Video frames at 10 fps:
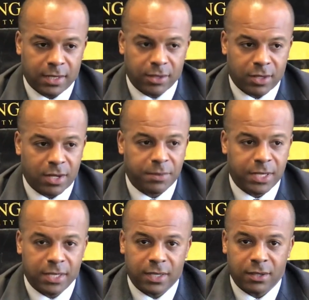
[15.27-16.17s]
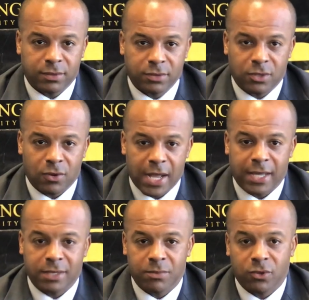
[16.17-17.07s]
they're coming in here, you know,
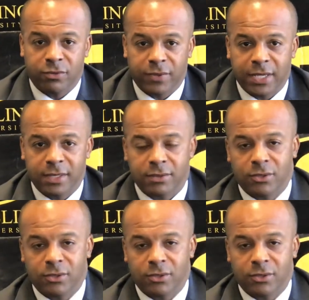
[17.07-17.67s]
highly motivated.